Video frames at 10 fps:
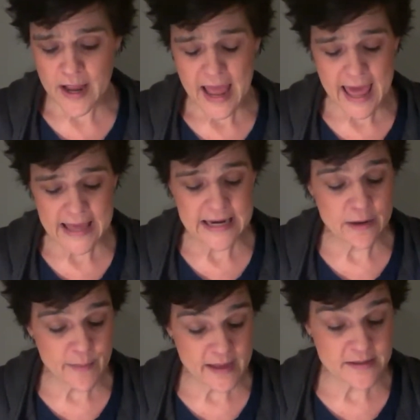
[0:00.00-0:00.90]
at
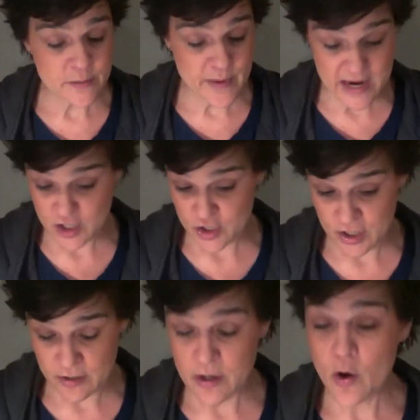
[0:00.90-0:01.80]

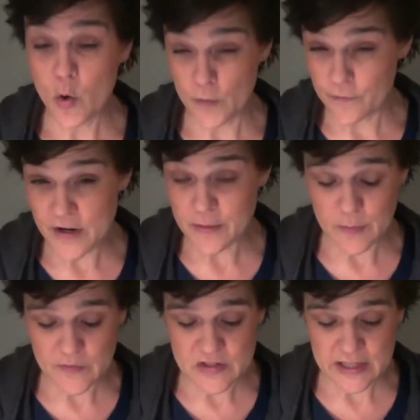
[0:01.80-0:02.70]
emancipation or freedom
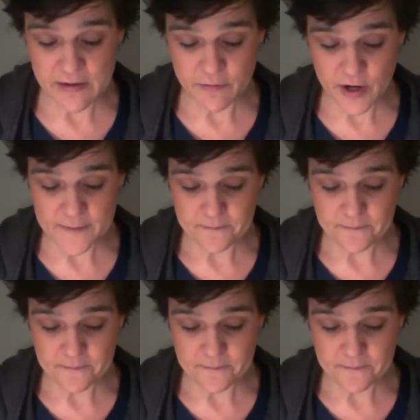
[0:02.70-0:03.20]
of slavery.